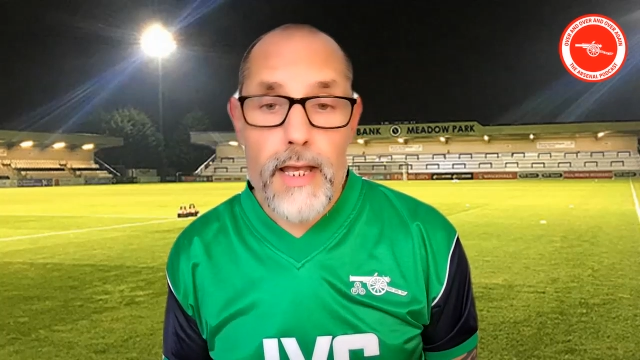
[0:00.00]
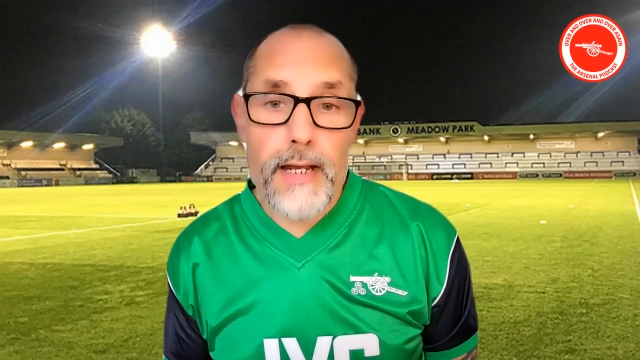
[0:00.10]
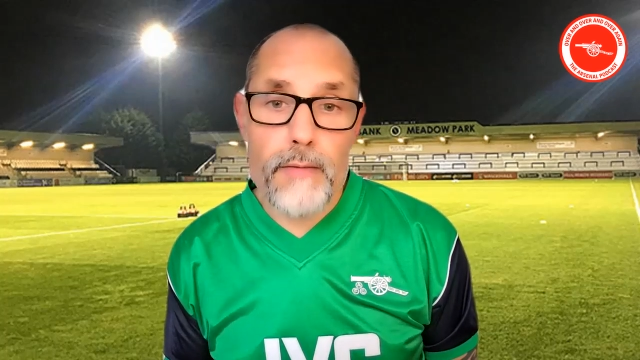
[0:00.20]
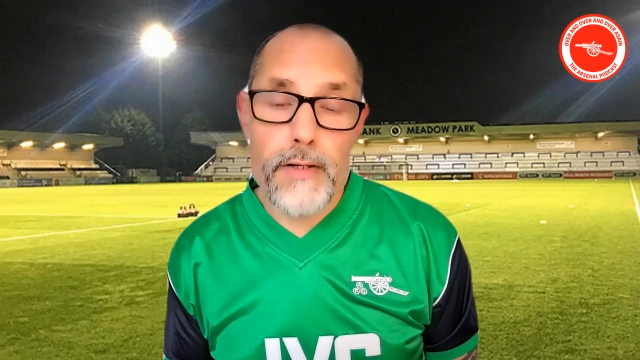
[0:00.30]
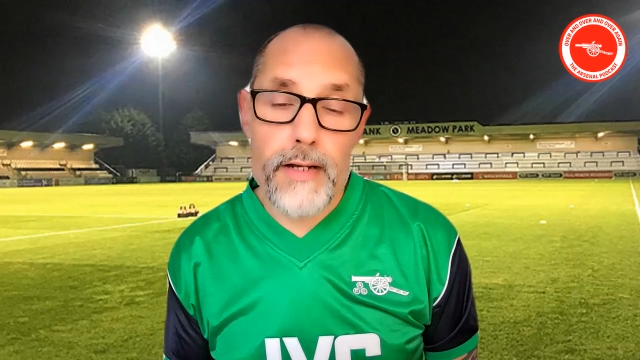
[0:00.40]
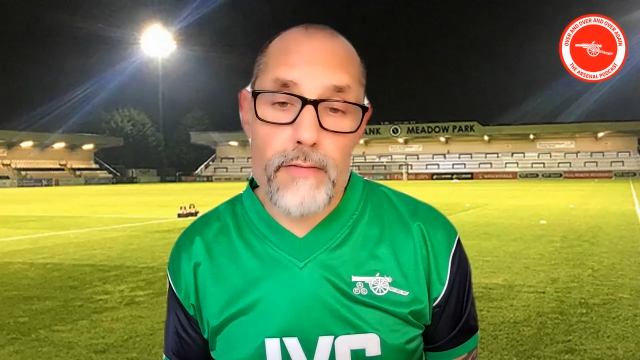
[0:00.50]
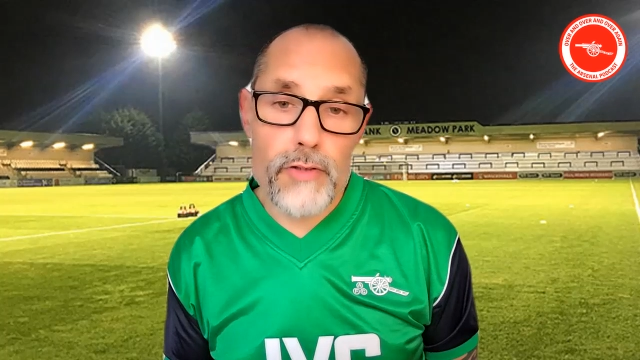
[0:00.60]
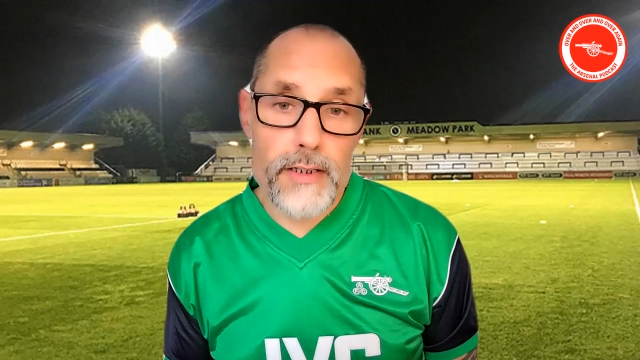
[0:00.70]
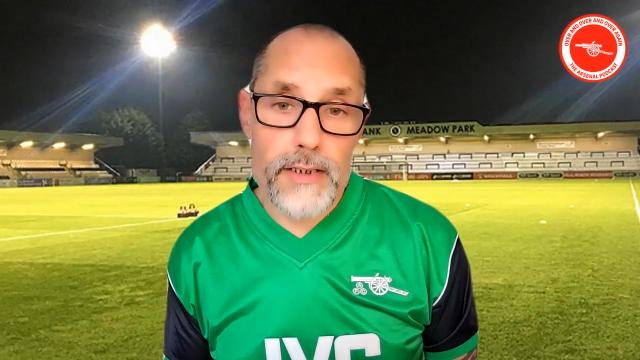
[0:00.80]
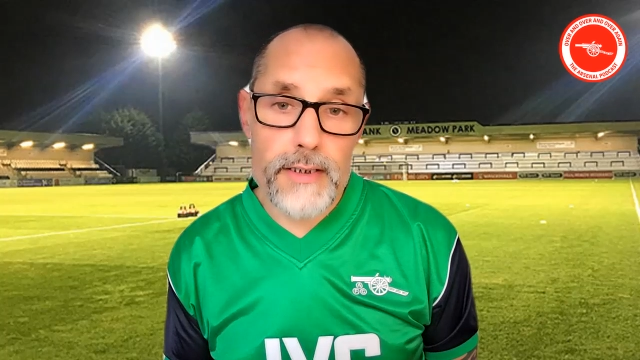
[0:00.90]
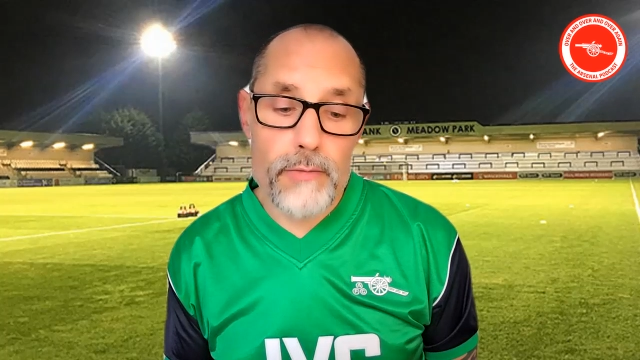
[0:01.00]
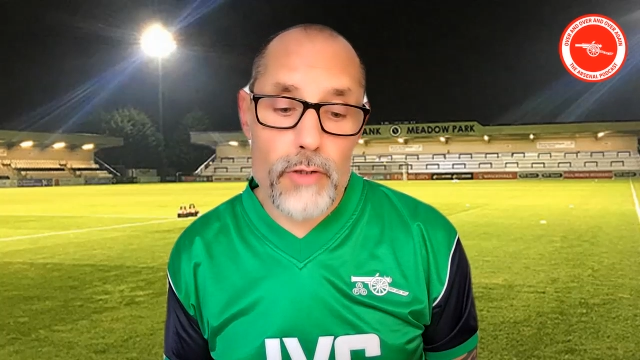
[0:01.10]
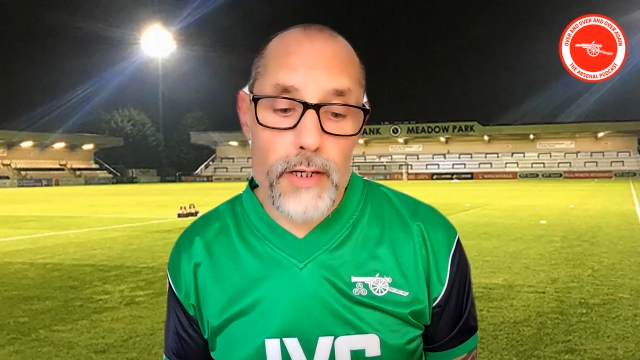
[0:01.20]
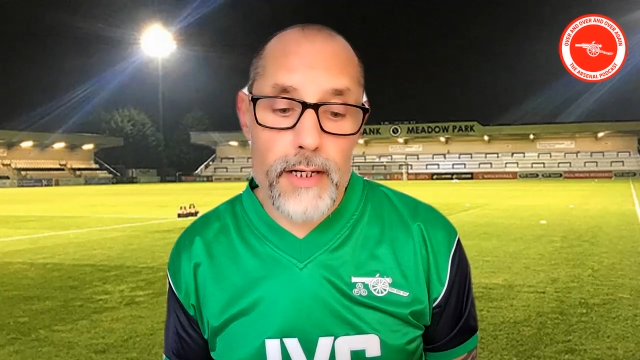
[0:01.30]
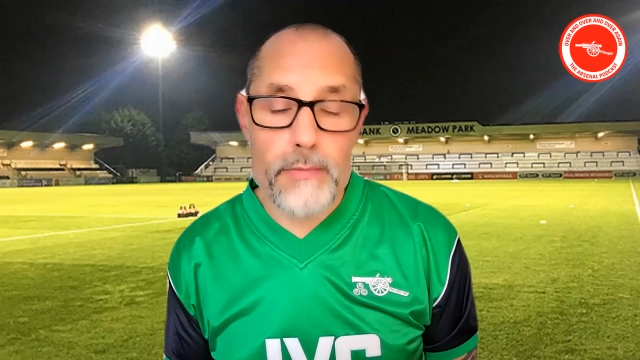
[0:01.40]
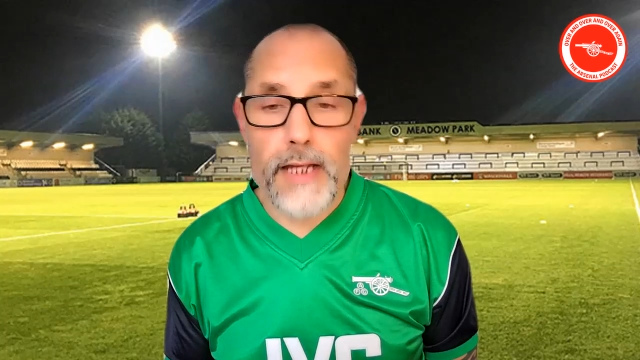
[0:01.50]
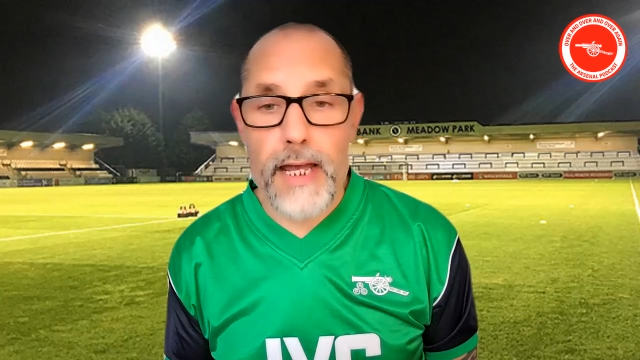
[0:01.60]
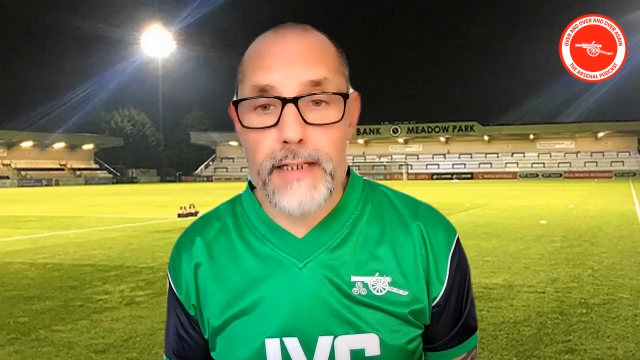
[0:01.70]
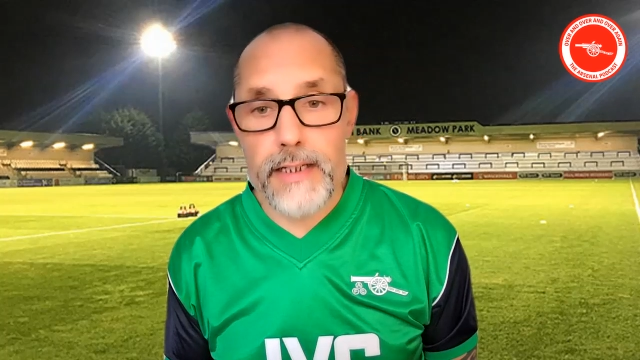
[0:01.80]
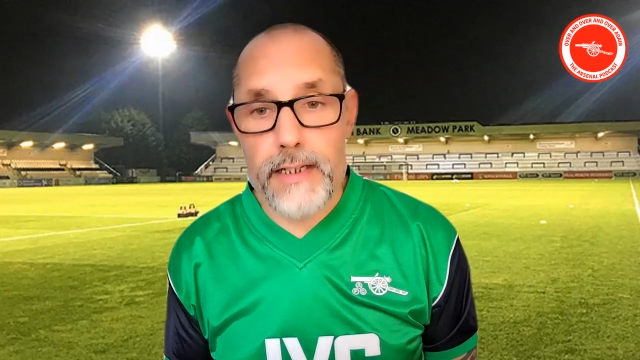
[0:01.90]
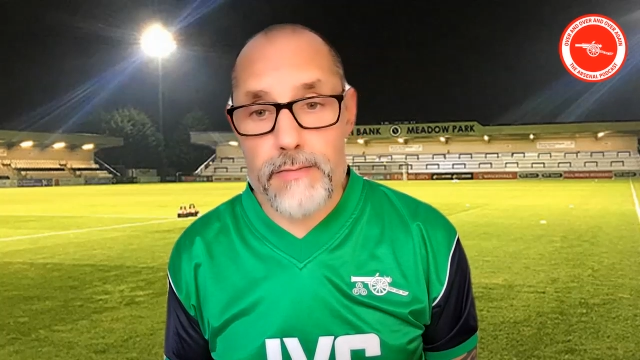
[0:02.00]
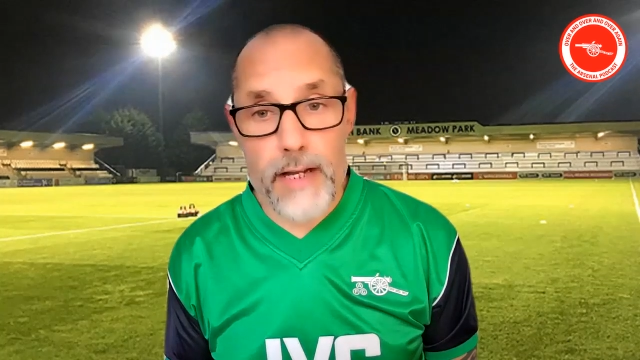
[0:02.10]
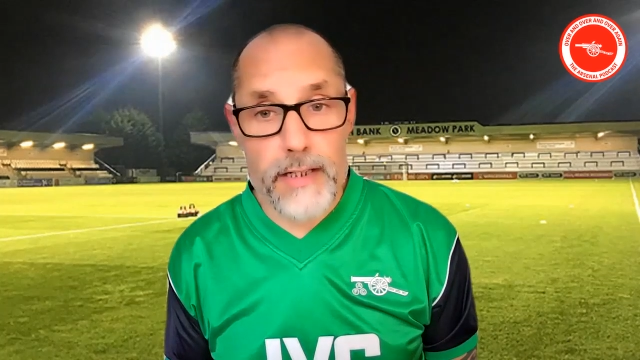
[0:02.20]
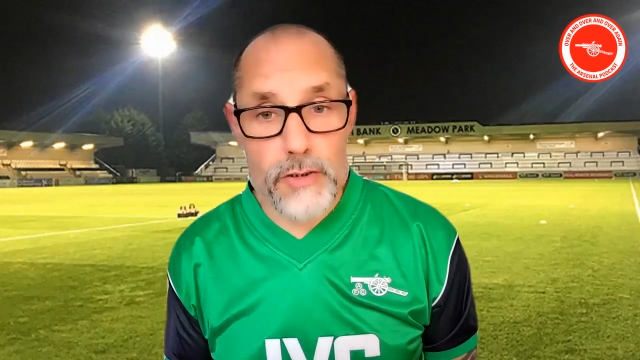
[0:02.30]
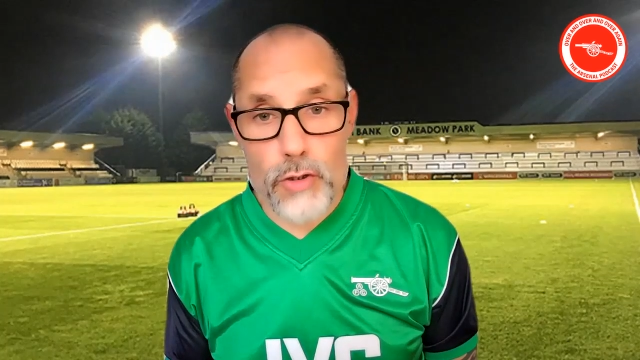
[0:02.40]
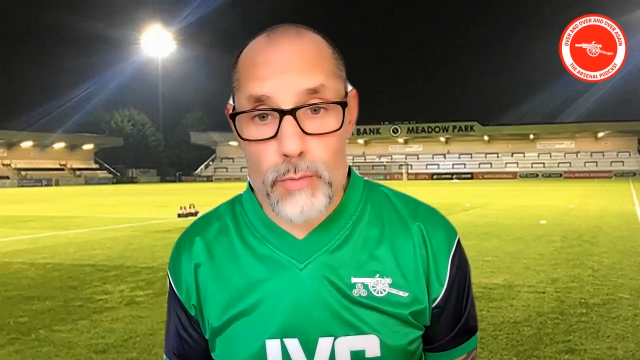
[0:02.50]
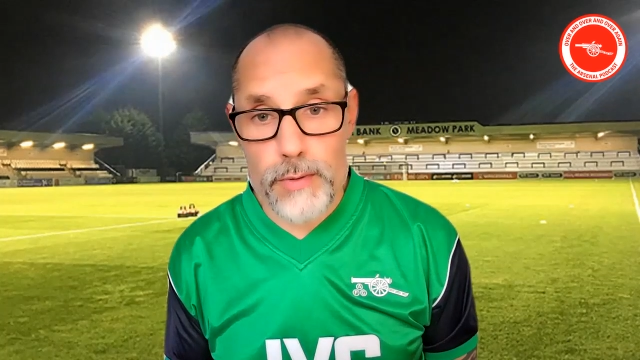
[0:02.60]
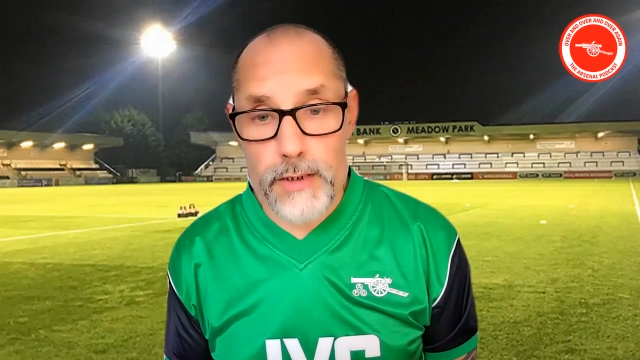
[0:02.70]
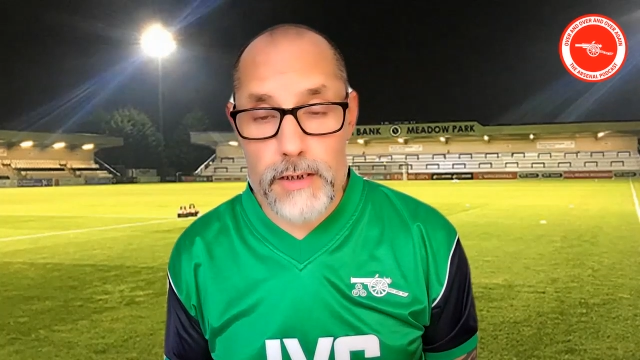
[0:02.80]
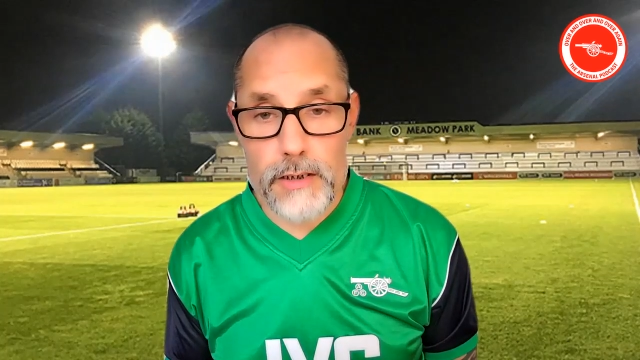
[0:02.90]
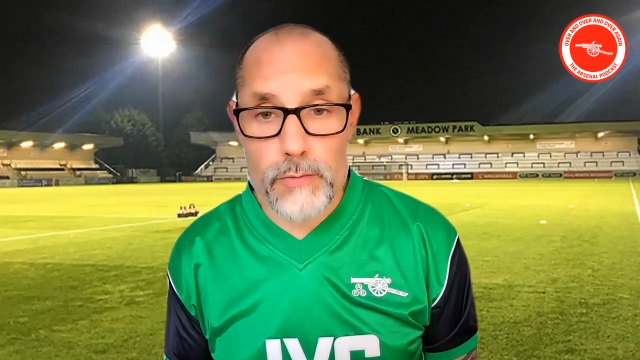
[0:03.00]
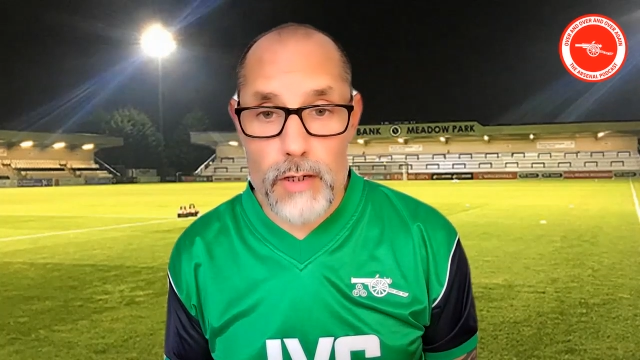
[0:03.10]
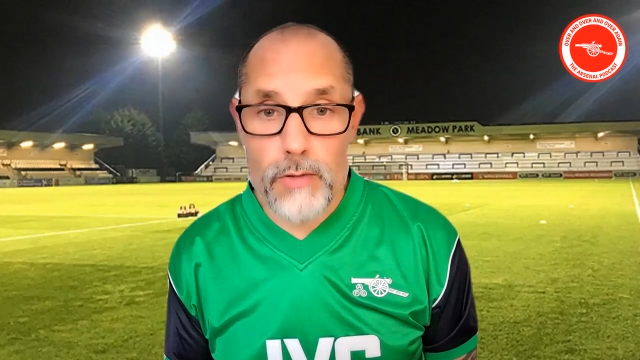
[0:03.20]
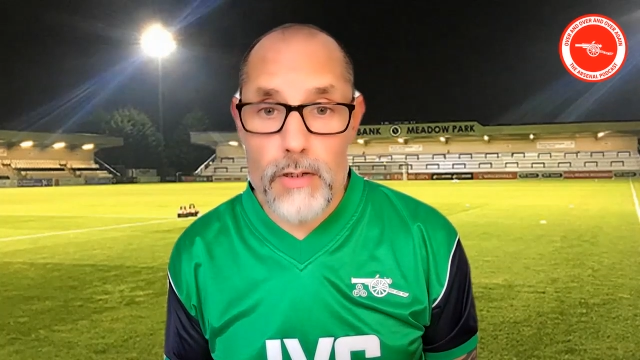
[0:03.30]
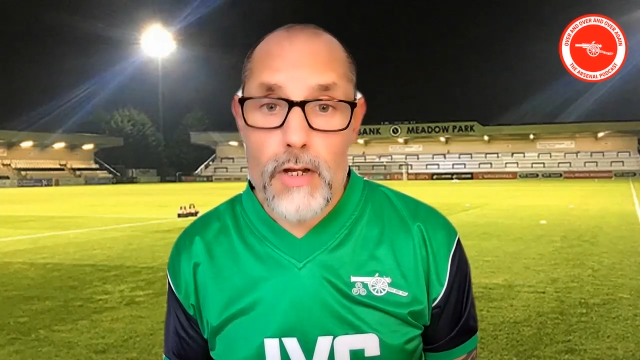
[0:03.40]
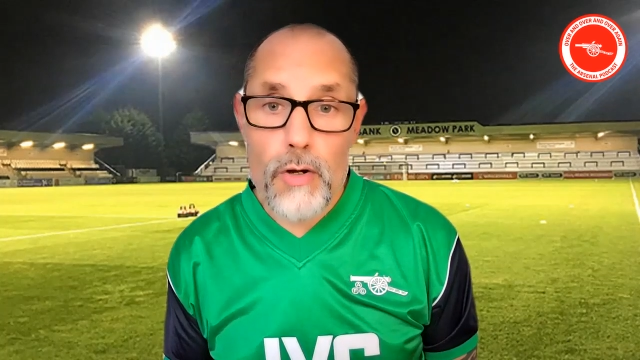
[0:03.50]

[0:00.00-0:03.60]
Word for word: and then we're going to have a look at the team lineups and give a score prediction as well.